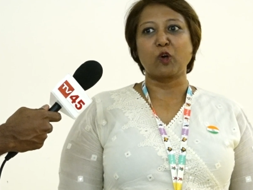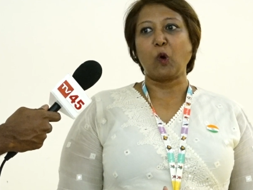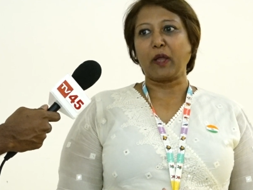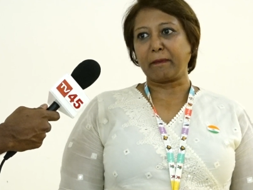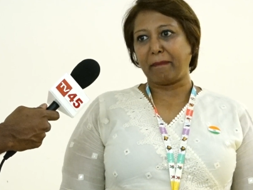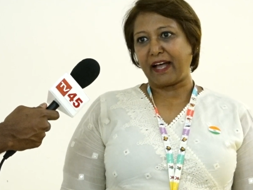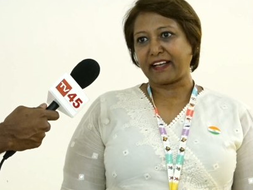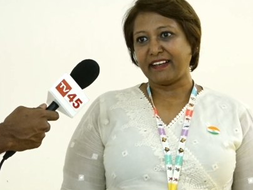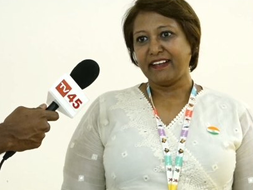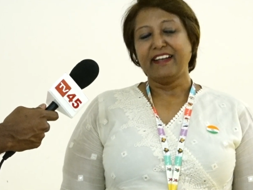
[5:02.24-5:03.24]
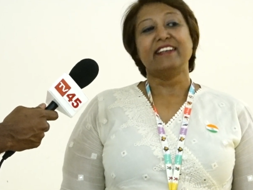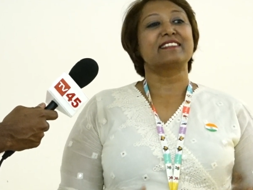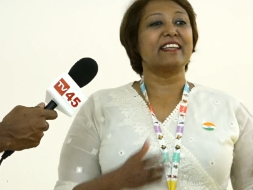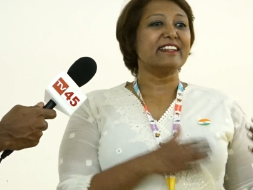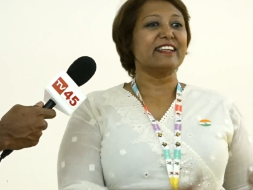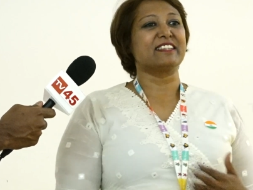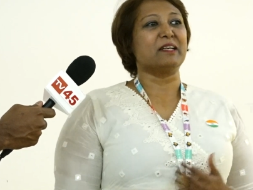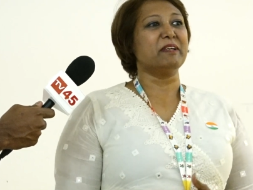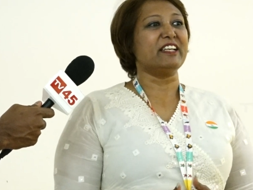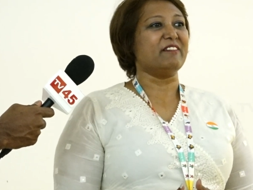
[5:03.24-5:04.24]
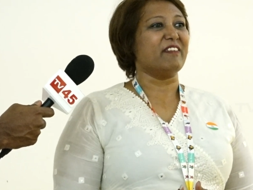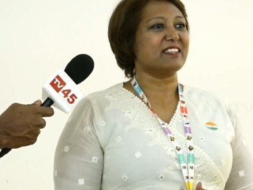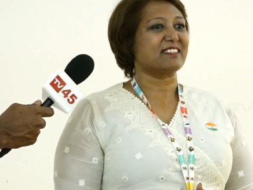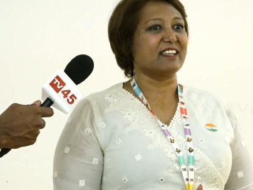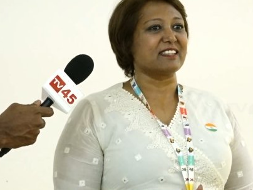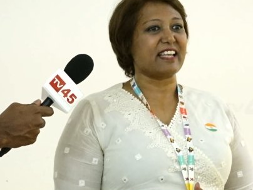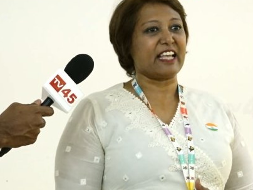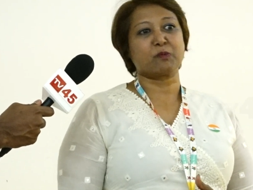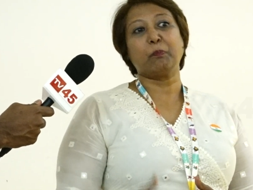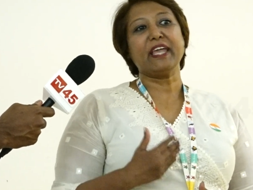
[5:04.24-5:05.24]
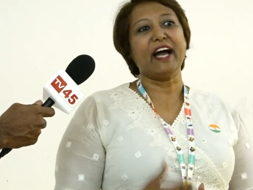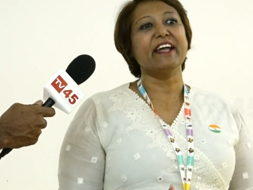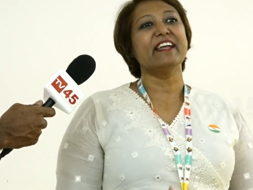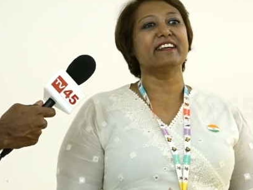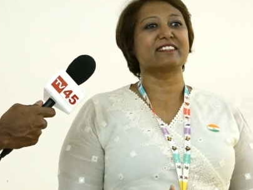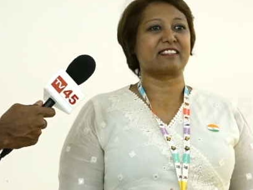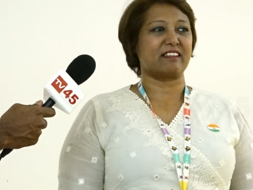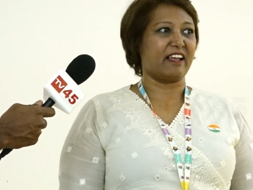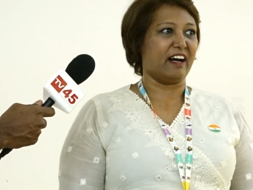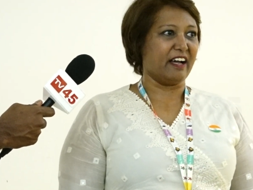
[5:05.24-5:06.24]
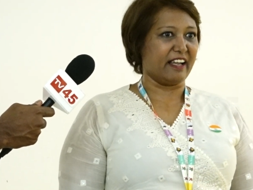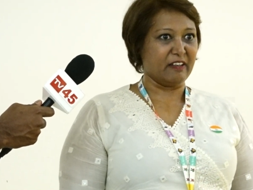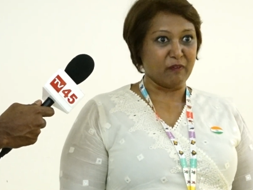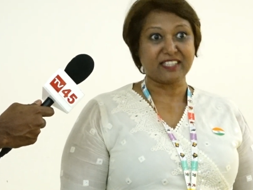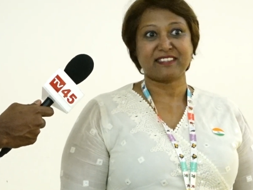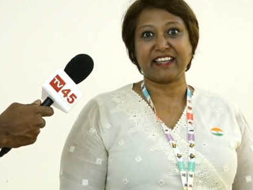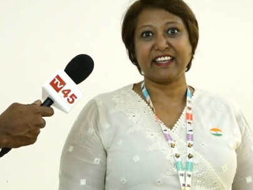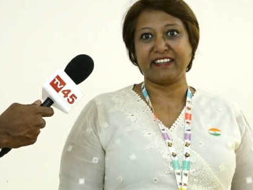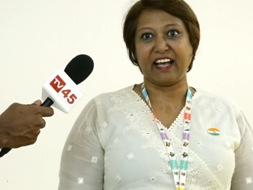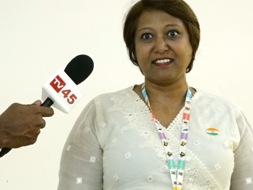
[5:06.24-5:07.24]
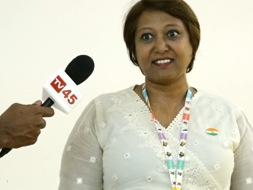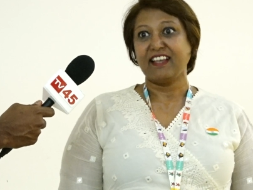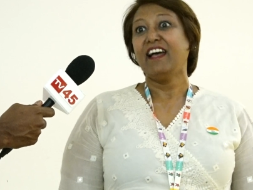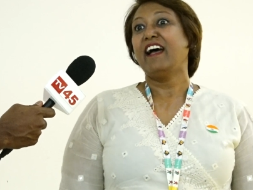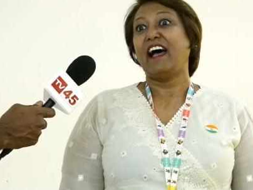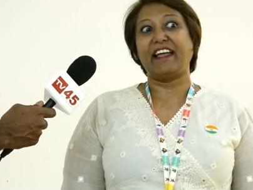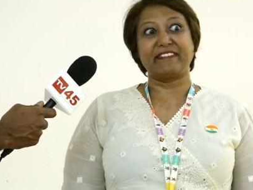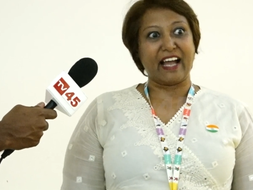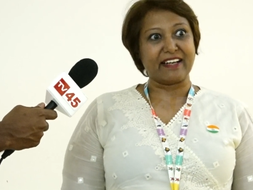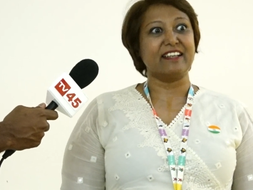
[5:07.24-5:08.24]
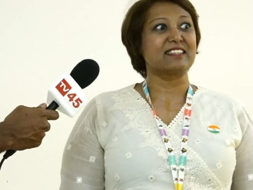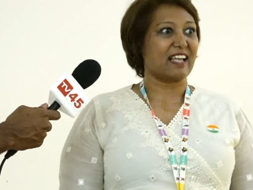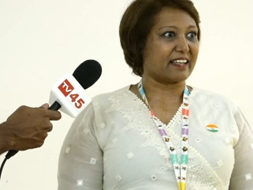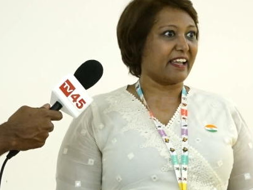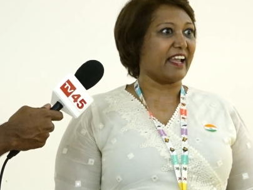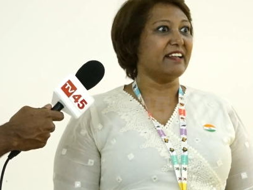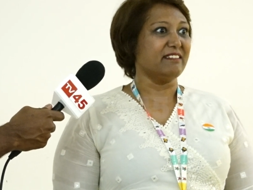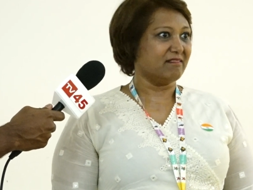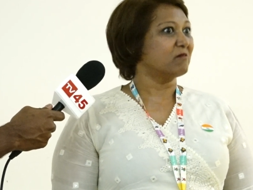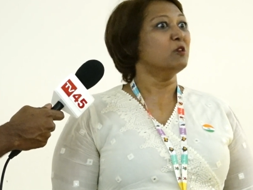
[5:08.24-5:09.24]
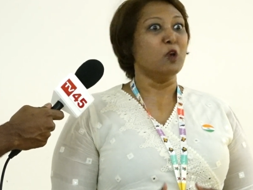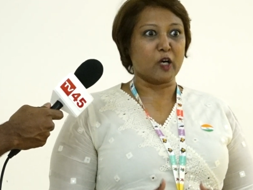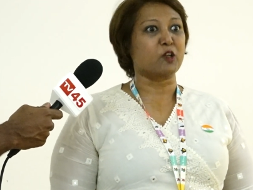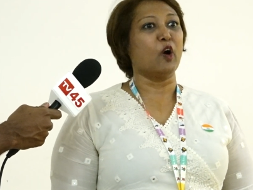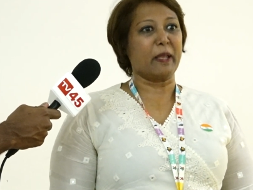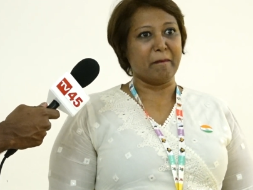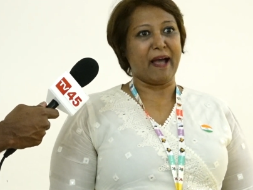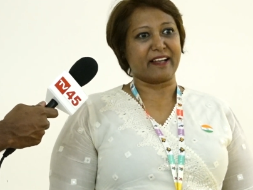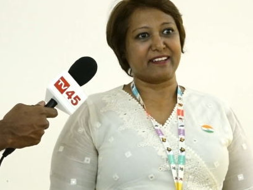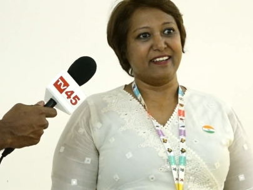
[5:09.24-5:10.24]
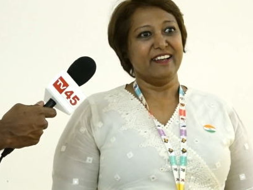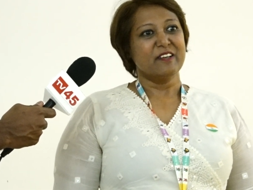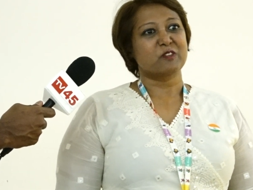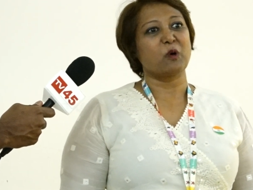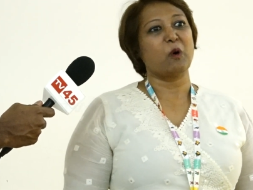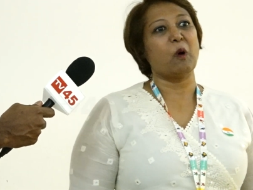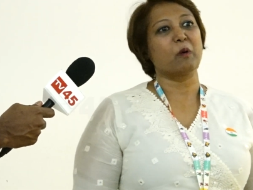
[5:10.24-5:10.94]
no going back. Seeing the German investors, SBI is investing in us, and that is again not going back. So